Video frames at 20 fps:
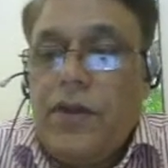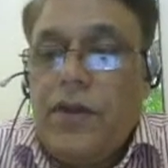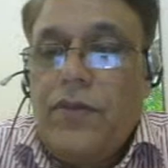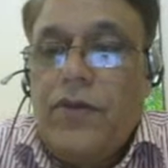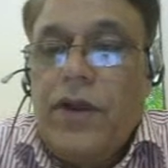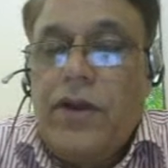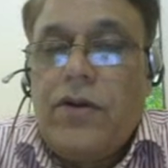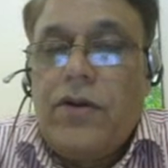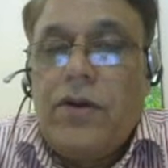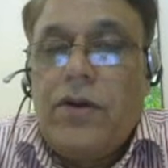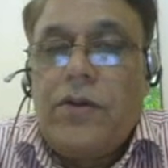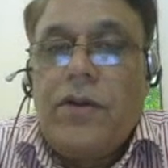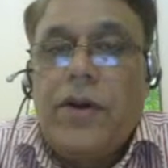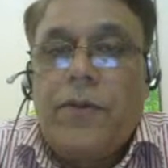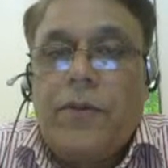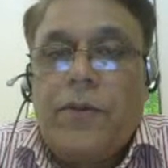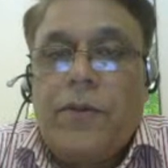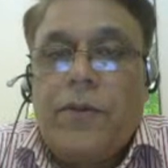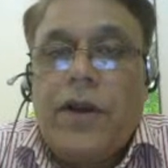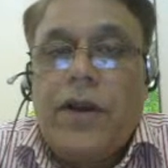we are not
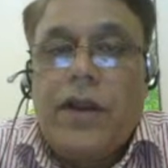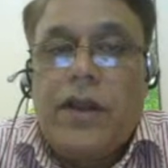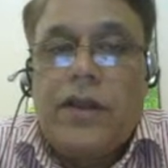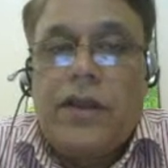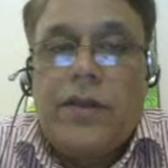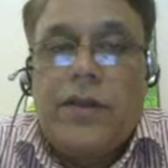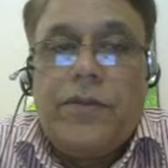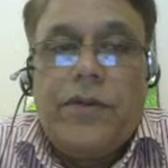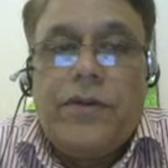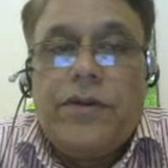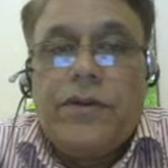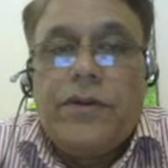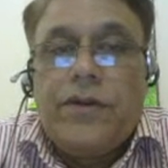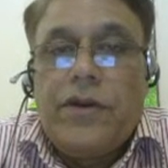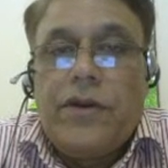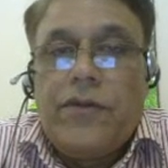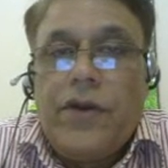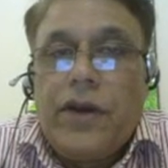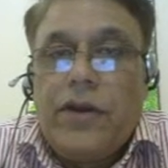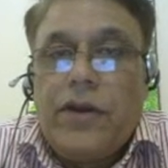operating the business
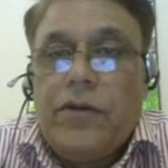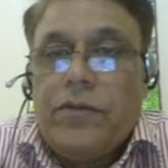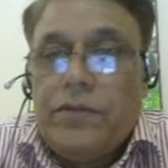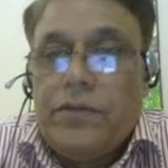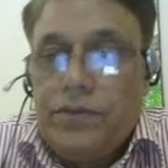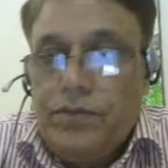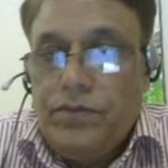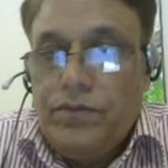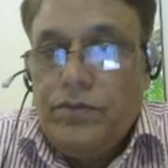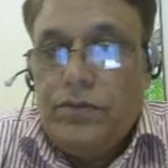in vacuum.